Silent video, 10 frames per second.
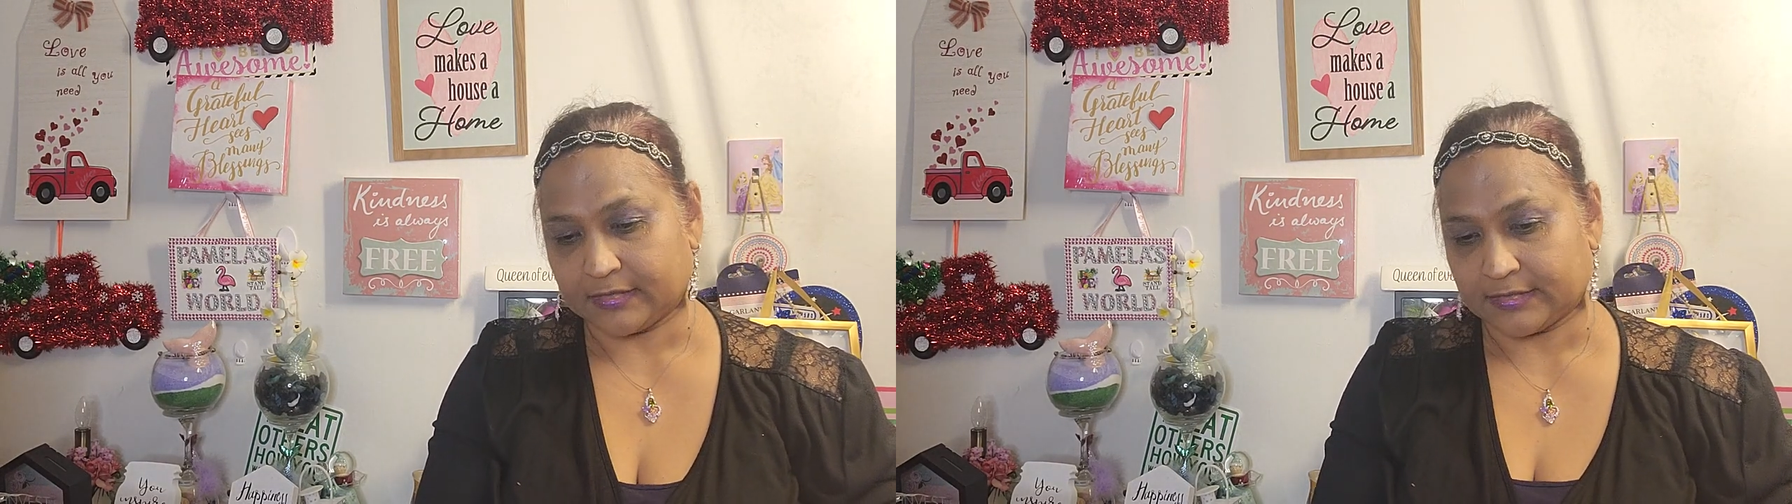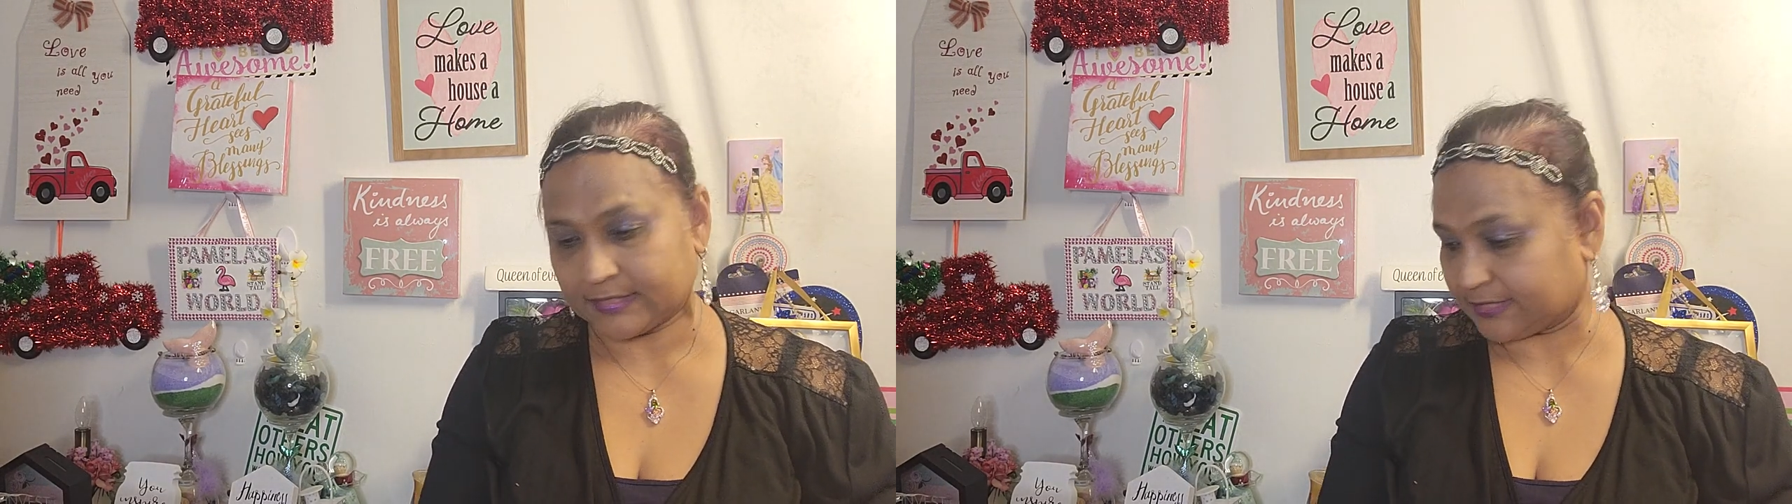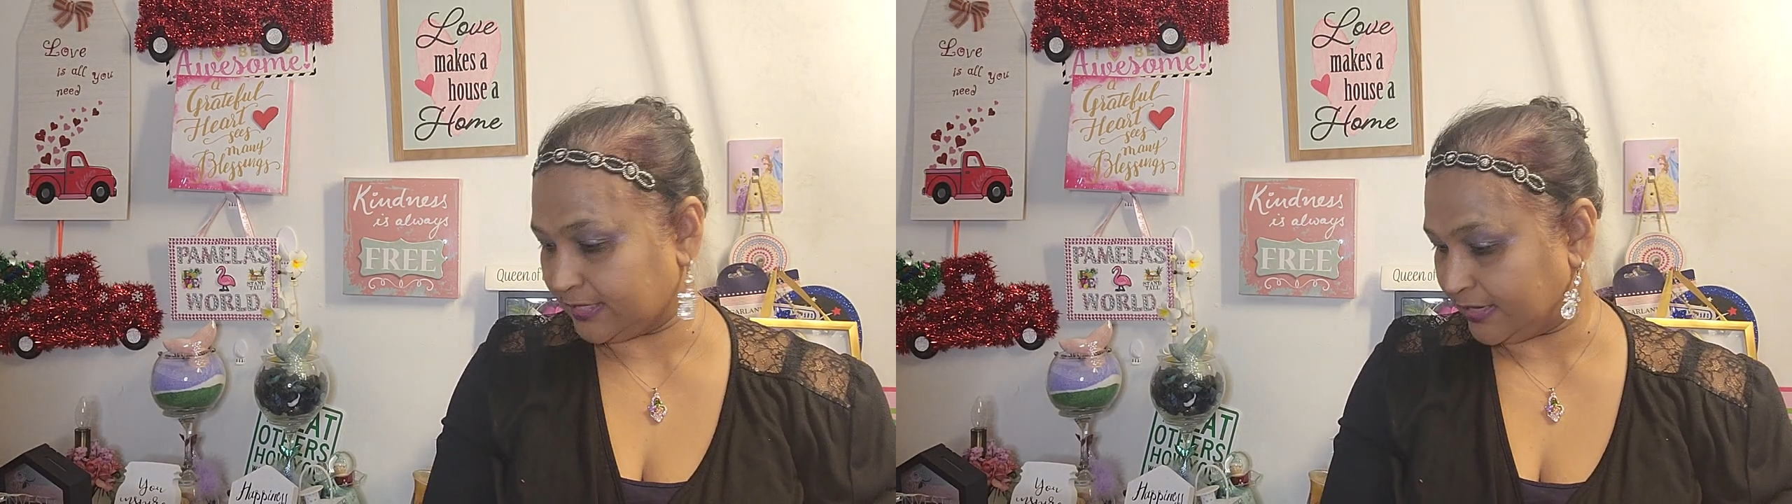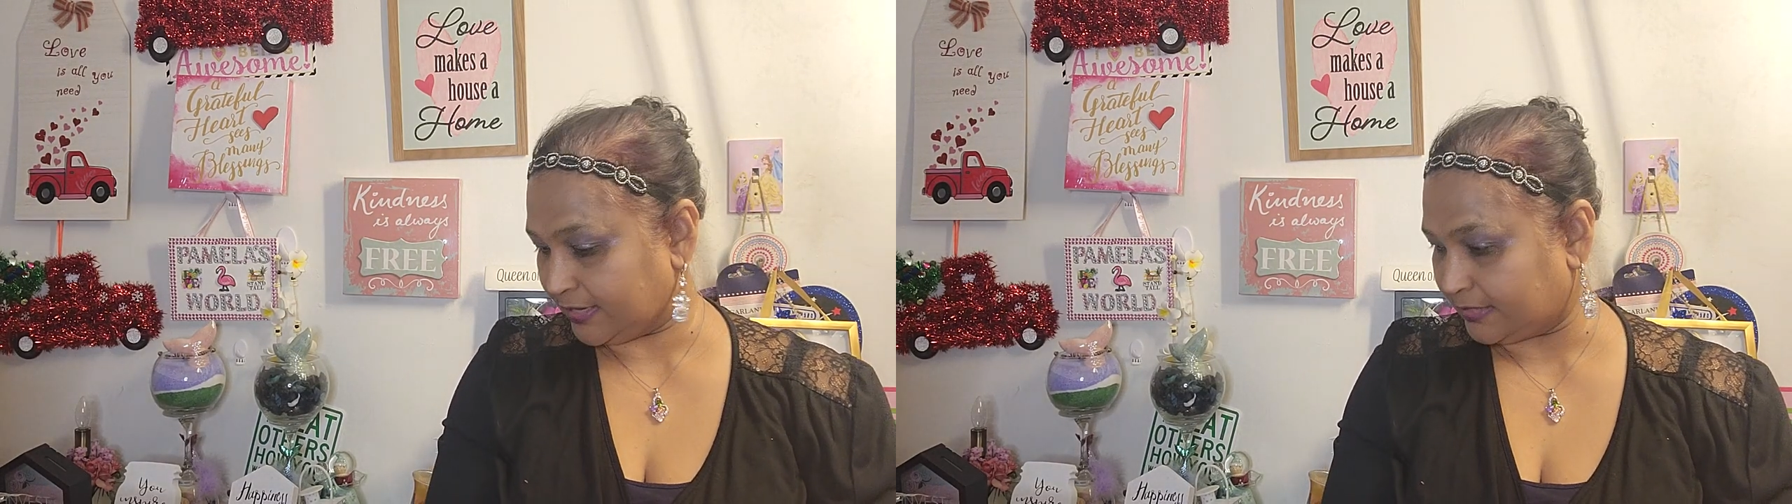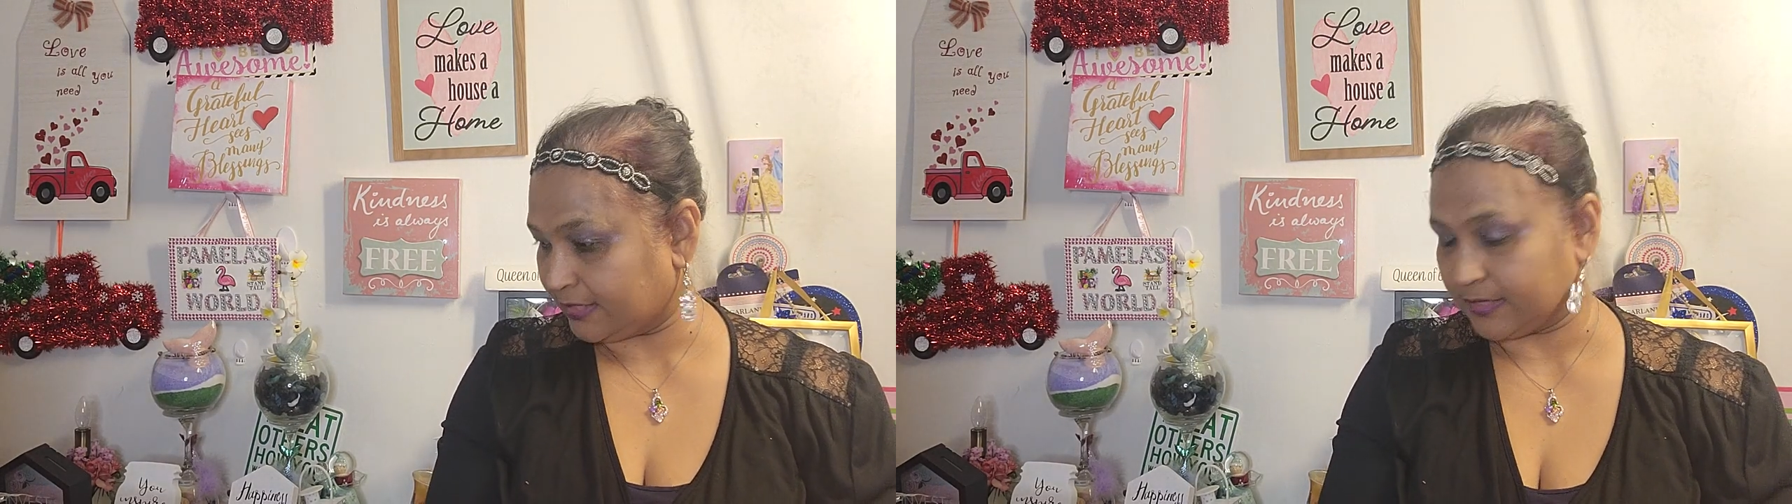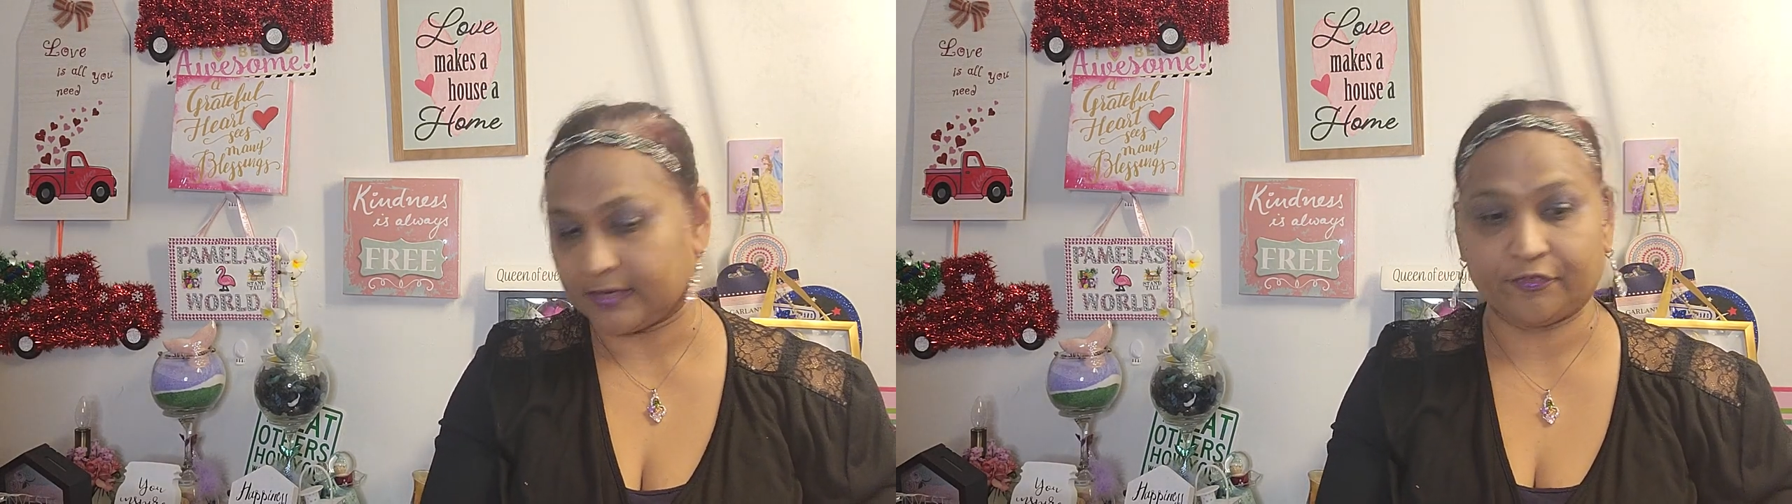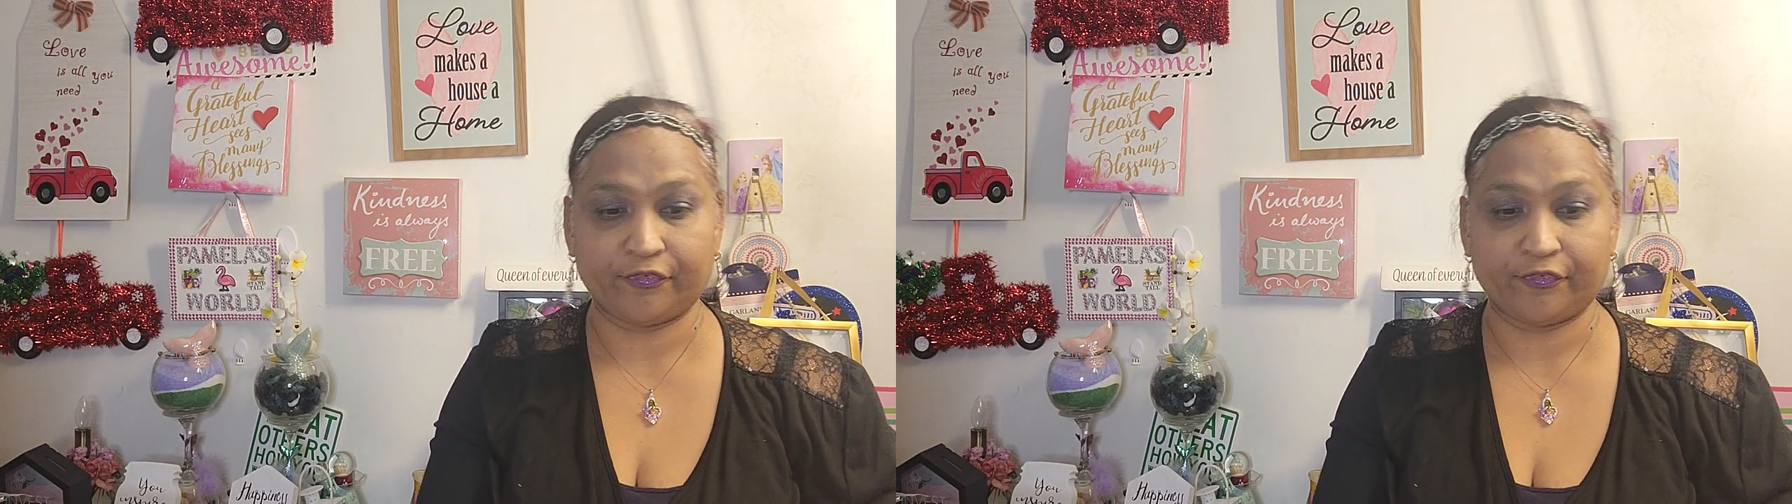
this year they did